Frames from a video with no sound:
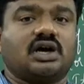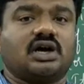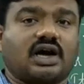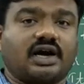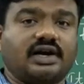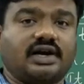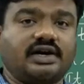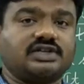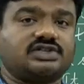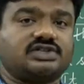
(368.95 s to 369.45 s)

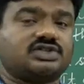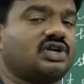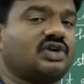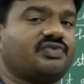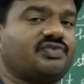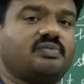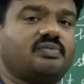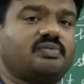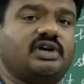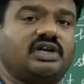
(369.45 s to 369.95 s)
condition
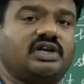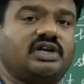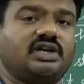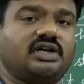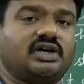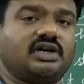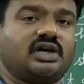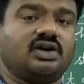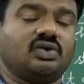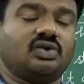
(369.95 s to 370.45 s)
of a
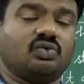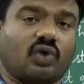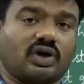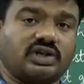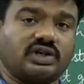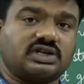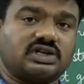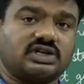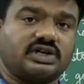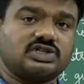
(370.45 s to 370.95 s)
material
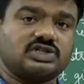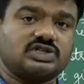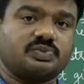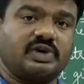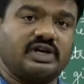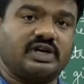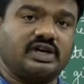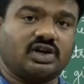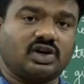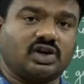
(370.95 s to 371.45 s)
once it is
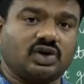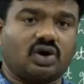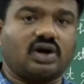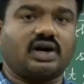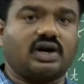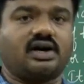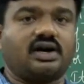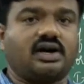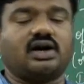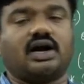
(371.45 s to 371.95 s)
being
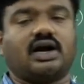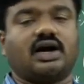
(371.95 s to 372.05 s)
loaded